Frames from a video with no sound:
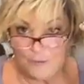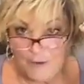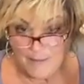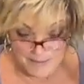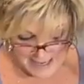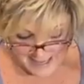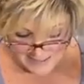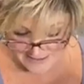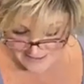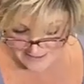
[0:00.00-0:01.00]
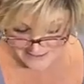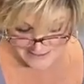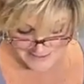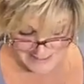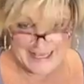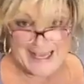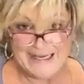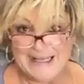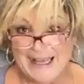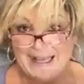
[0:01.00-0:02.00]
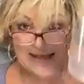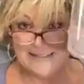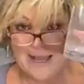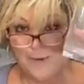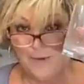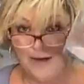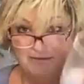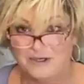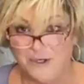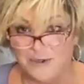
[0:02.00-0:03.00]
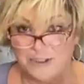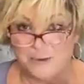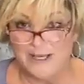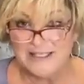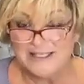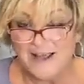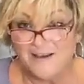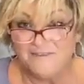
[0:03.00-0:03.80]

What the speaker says: rubber bands, candy cane, and whatever your choice